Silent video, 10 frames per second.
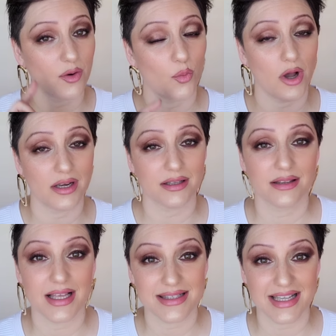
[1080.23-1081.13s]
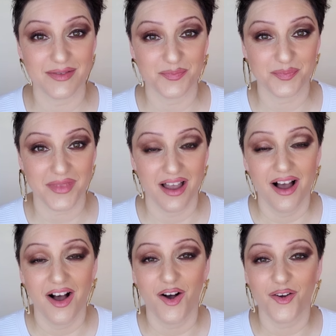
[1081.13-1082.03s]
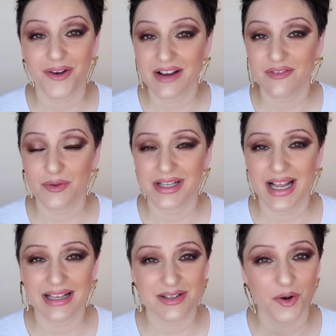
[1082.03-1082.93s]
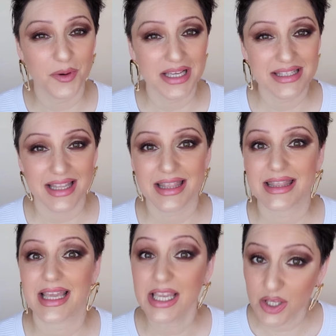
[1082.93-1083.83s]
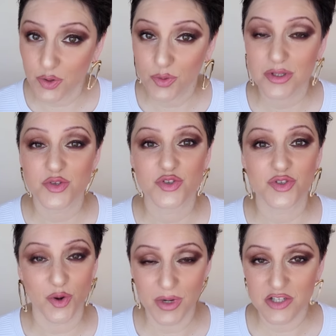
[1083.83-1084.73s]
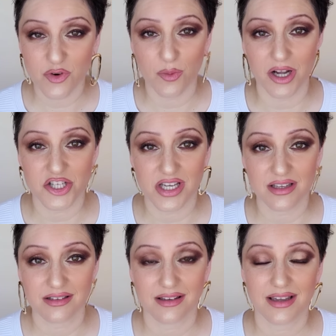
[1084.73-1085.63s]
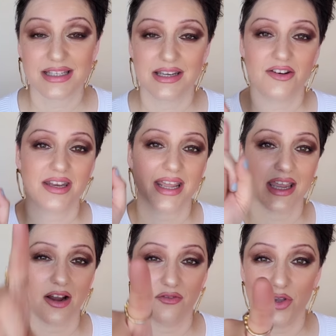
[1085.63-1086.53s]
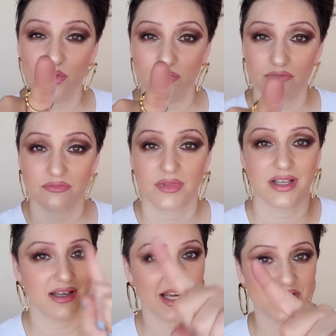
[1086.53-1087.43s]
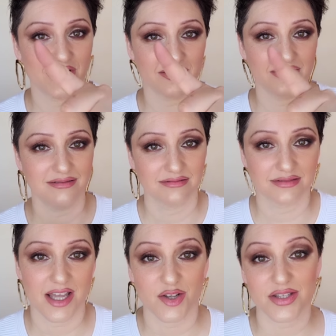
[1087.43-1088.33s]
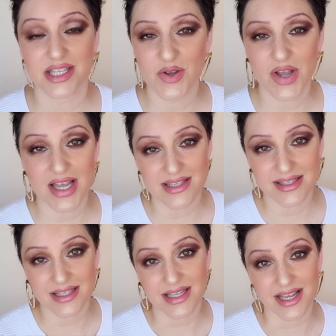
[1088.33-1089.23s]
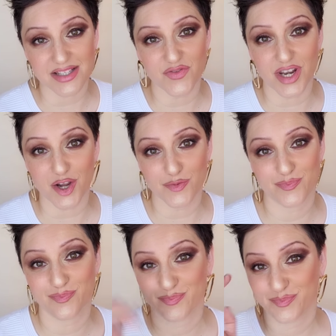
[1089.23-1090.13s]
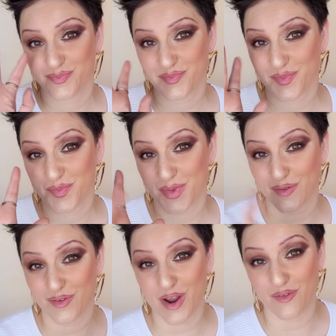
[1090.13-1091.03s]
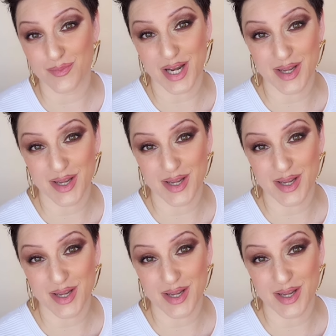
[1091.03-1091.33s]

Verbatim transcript: a one-on-one -on -one lesson. All right, everyone, as always, thank you so much for watching. Continue to take care of you, each other, and I'll see you guys in the next video. Bye for now,